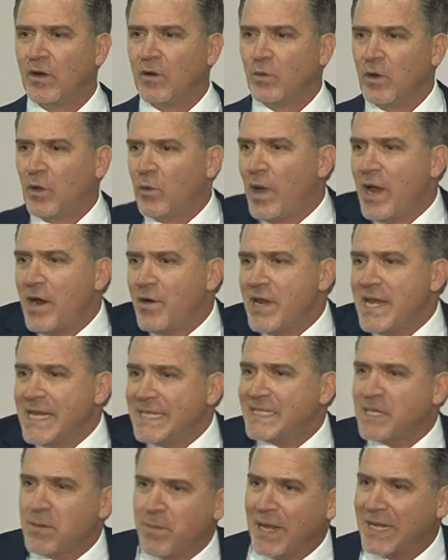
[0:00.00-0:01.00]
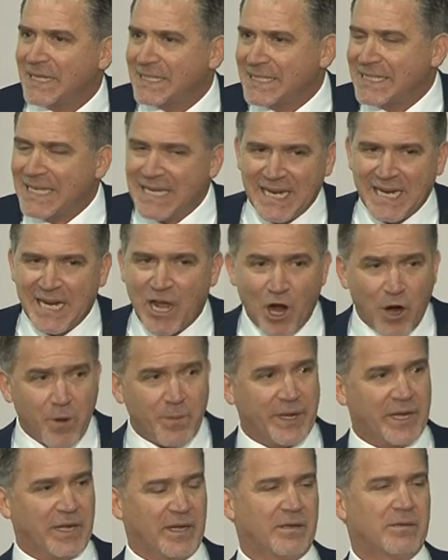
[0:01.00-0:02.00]
Well, where is the Palestinian
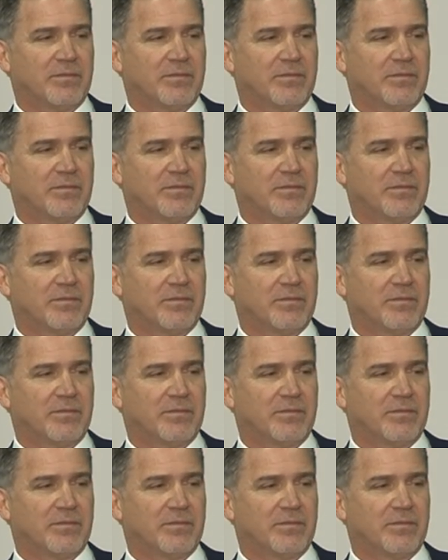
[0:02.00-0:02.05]
army?